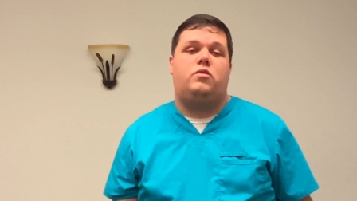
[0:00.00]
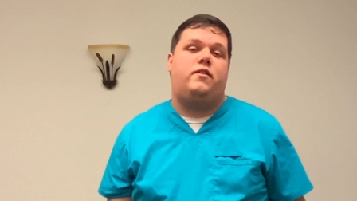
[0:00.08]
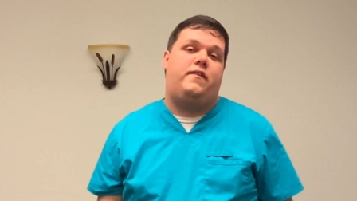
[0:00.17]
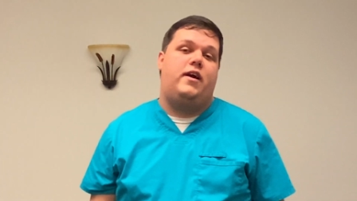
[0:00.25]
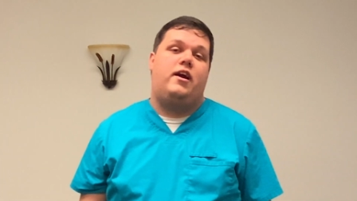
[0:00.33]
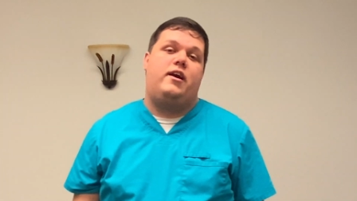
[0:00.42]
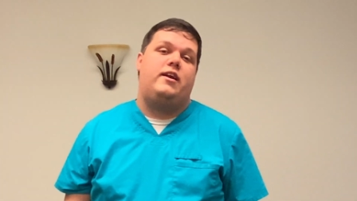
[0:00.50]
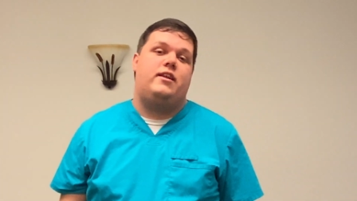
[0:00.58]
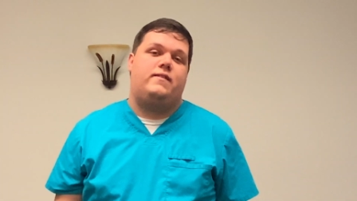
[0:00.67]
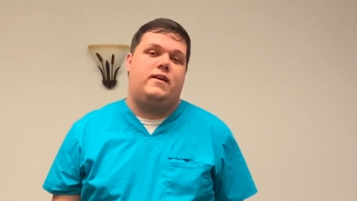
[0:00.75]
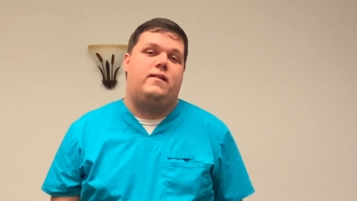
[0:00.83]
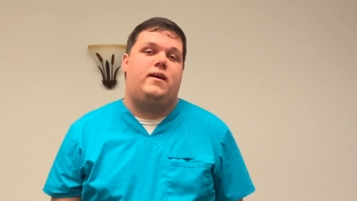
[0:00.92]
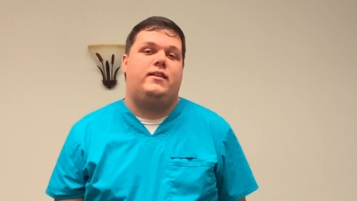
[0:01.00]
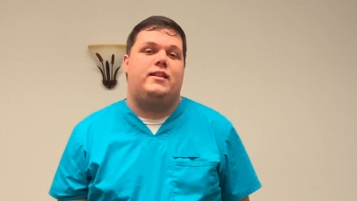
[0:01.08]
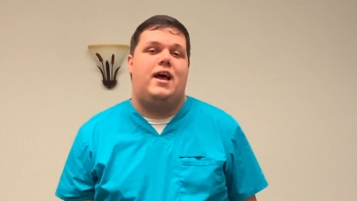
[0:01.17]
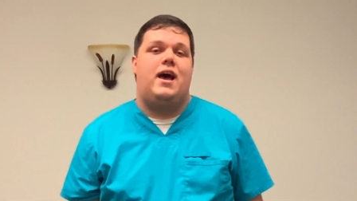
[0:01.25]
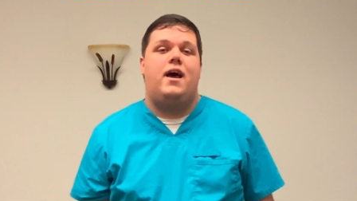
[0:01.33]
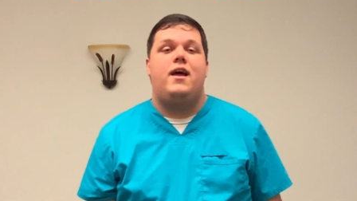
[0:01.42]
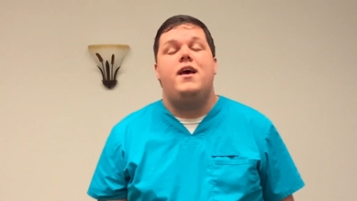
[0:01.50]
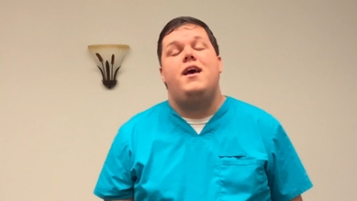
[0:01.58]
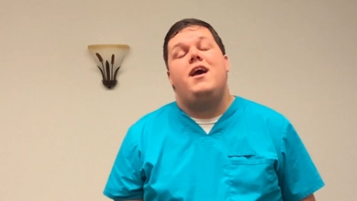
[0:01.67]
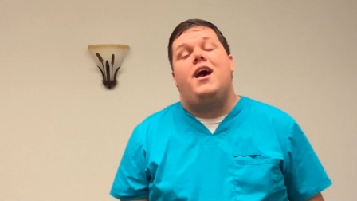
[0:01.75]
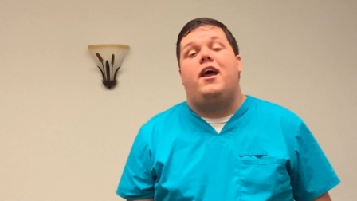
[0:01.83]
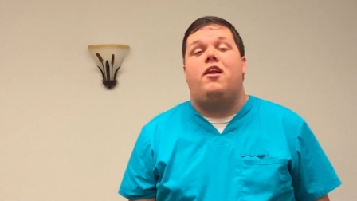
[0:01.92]
warfare or anything like that,
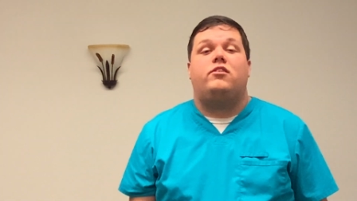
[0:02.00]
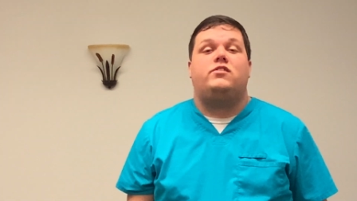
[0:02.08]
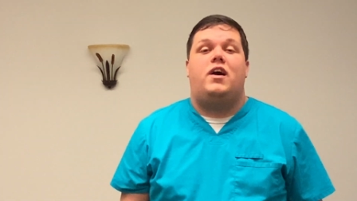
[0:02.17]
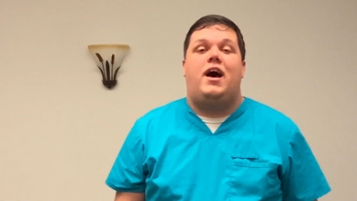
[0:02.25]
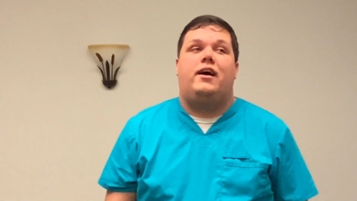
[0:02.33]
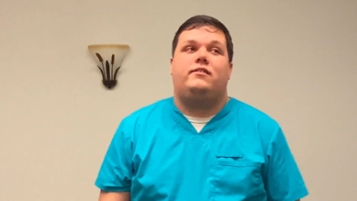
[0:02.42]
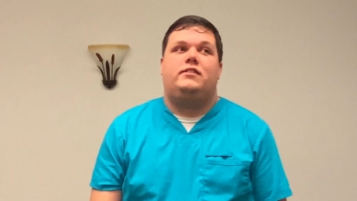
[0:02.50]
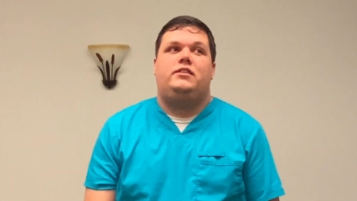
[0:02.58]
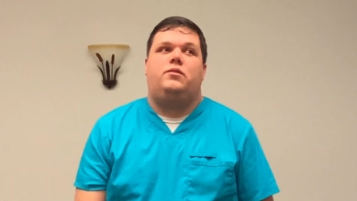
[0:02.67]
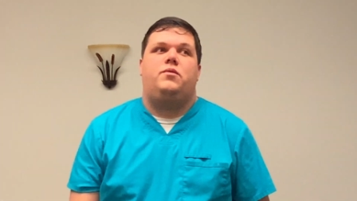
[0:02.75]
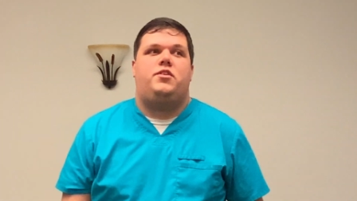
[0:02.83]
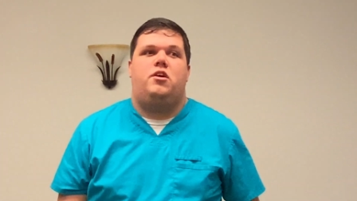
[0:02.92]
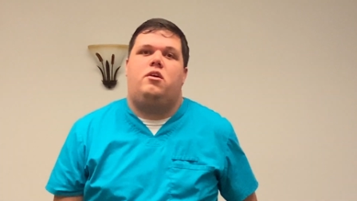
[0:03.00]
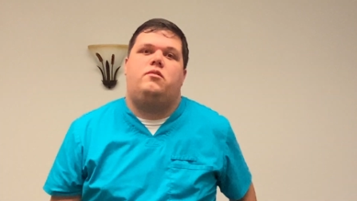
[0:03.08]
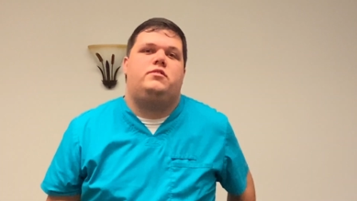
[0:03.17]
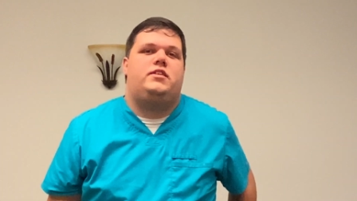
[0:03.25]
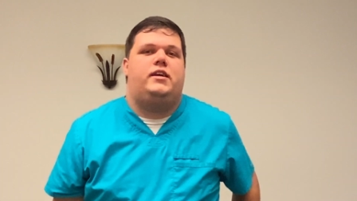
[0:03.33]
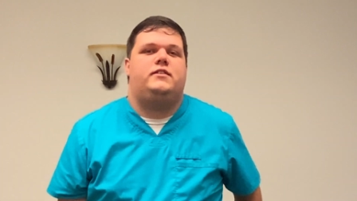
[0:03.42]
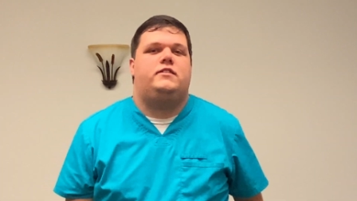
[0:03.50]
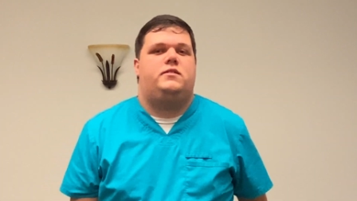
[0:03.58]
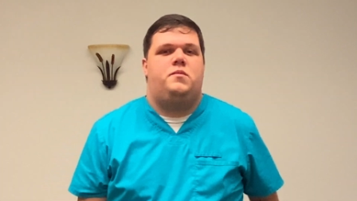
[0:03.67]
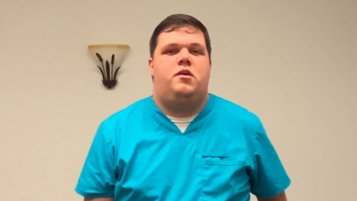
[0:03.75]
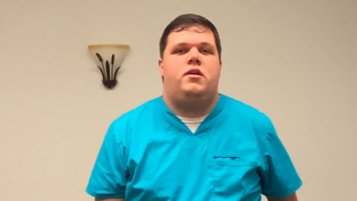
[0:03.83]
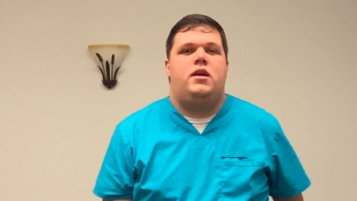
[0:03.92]
and also how to deal with your own
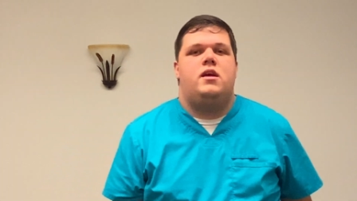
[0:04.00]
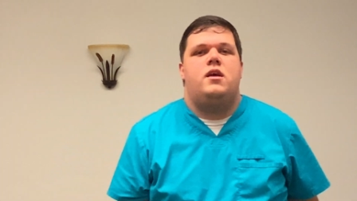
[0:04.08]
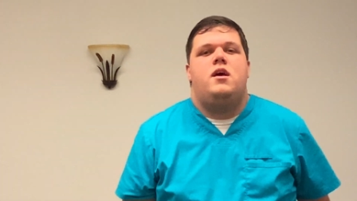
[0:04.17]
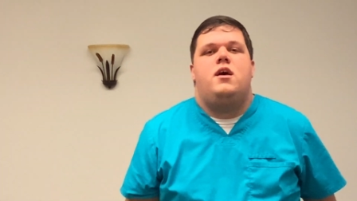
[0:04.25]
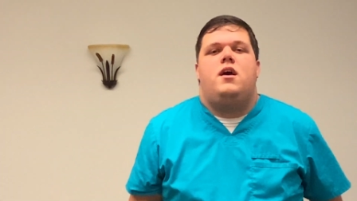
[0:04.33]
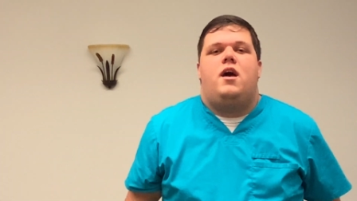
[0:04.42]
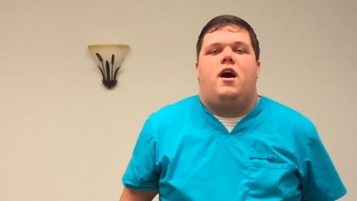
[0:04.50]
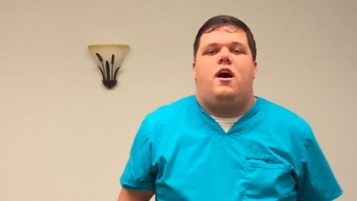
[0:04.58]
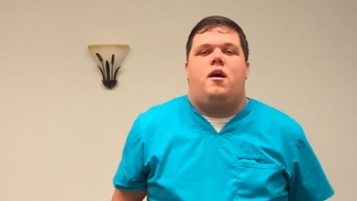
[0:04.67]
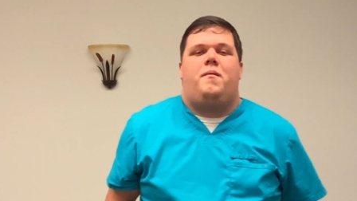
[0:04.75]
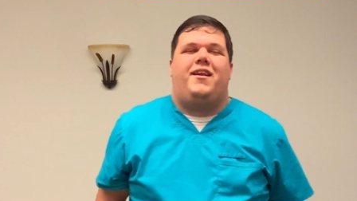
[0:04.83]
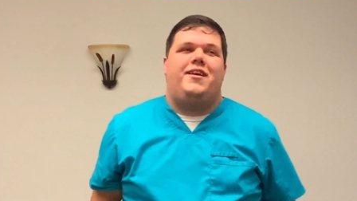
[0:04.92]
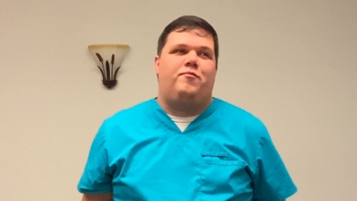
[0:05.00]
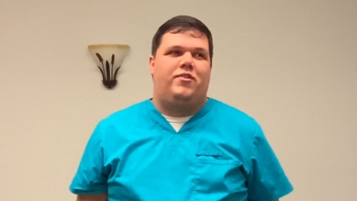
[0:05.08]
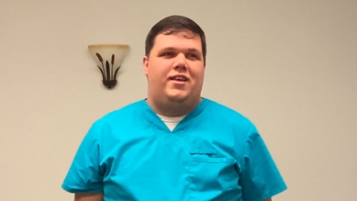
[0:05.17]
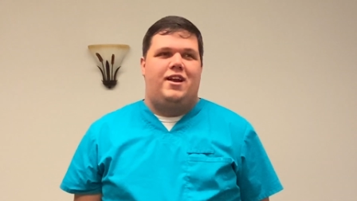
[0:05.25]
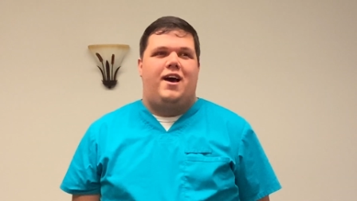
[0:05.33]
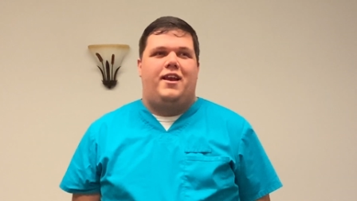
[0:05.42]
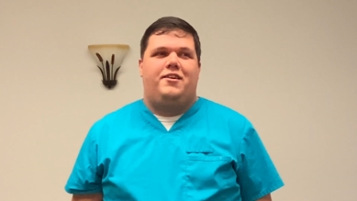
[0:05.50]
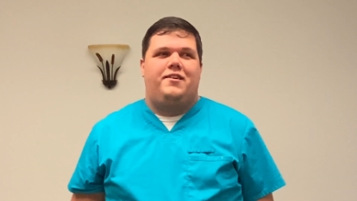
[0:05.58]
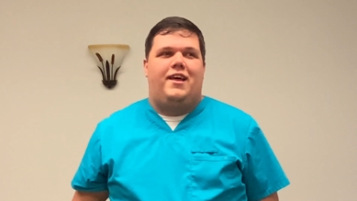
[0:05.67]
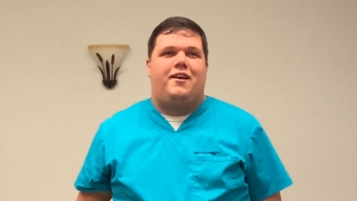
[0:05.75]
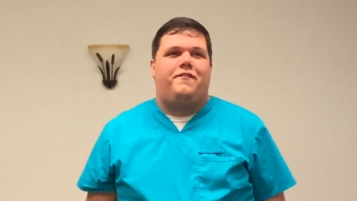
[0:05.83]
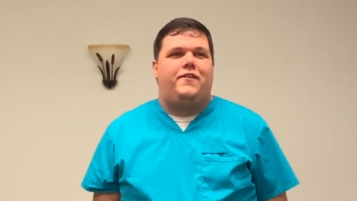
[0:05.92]
testimony. Um, I didn't really know how to do
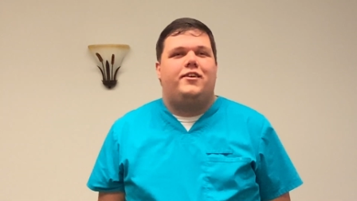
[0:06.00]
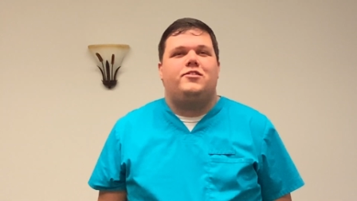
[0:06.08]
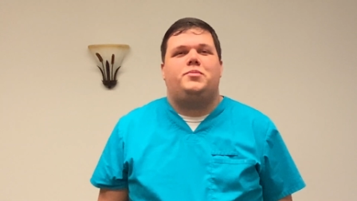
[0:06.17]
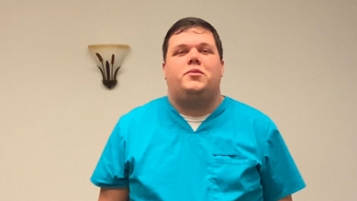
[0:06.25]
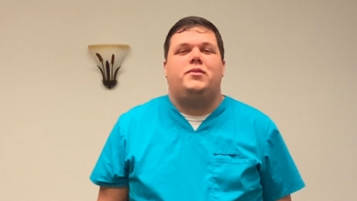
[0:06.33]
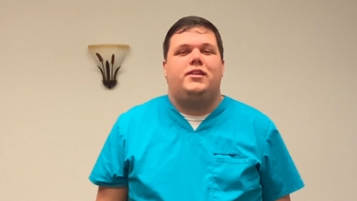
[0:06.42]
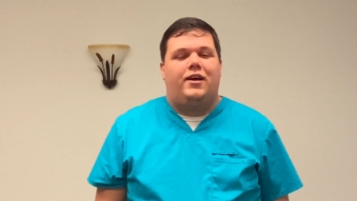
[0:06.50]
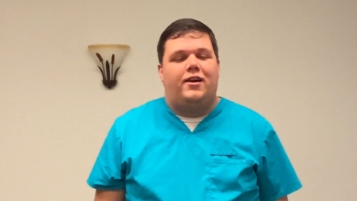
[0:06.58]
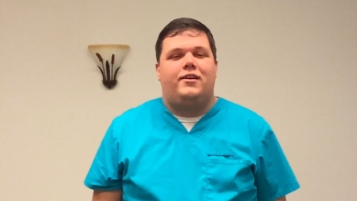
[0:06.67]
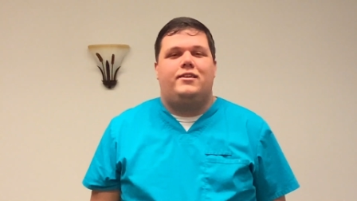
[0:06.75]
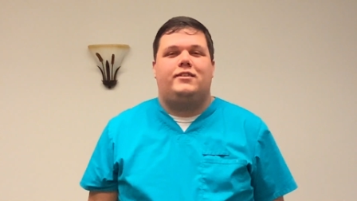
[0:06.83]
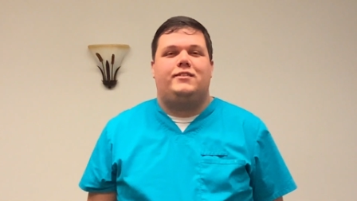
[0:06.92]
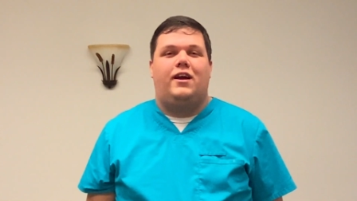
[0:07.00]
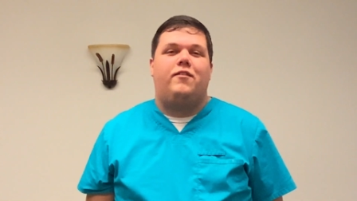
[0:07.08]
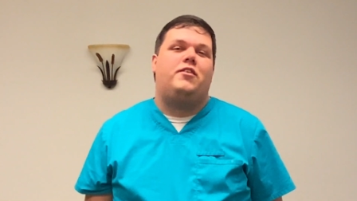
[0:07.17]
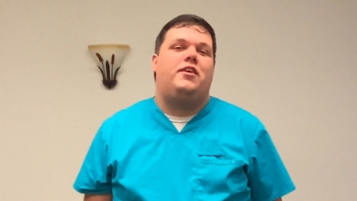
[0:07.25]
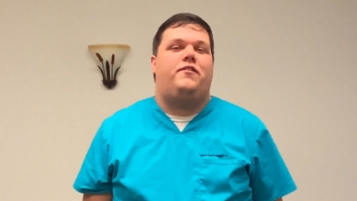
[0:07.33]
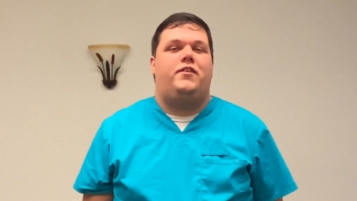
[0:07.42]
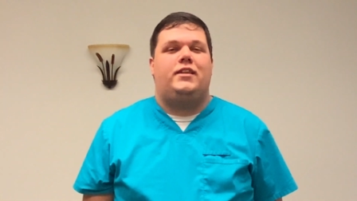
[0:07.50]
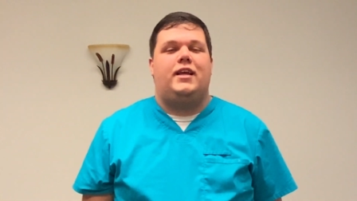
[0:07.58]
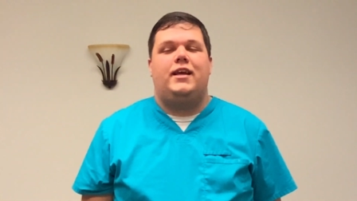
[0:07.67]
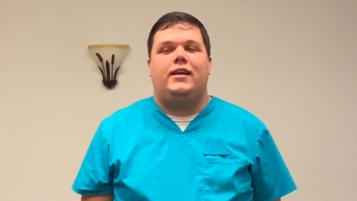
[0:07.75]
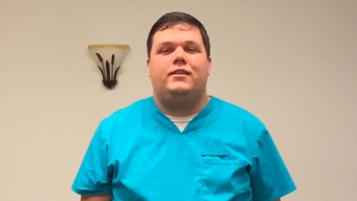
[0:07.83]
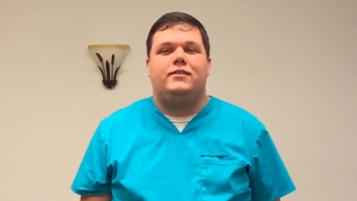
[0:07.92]
that at first, but we learned several different
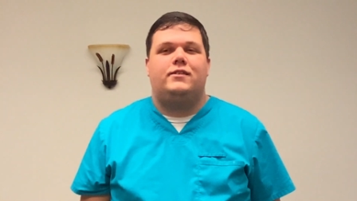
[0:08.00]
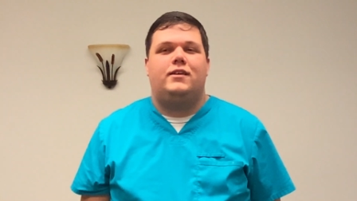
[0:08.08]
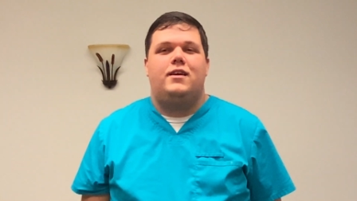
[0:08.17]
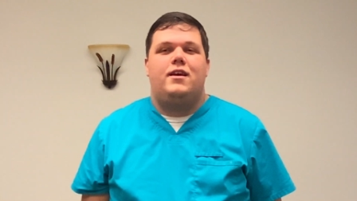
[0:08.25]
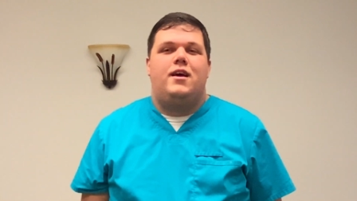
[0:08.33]
things,